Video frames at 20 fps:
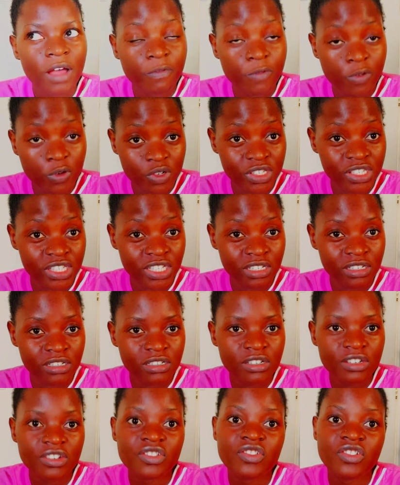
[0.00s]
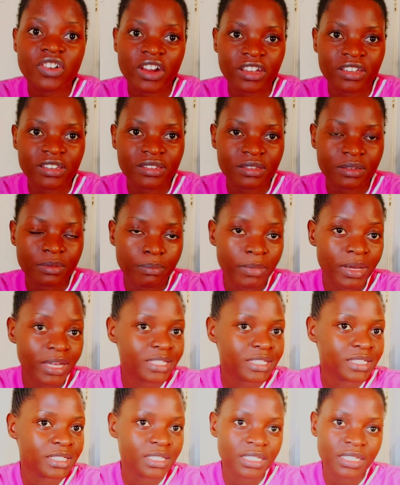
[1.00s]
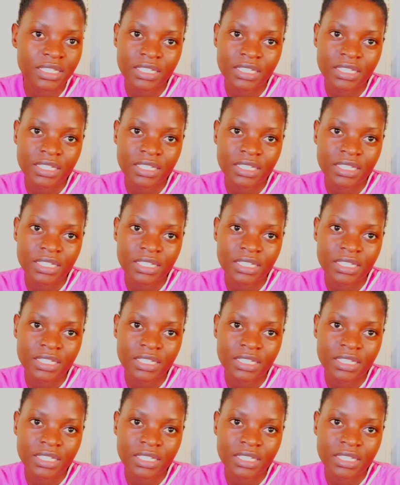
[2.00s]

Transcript: for deal thrice, but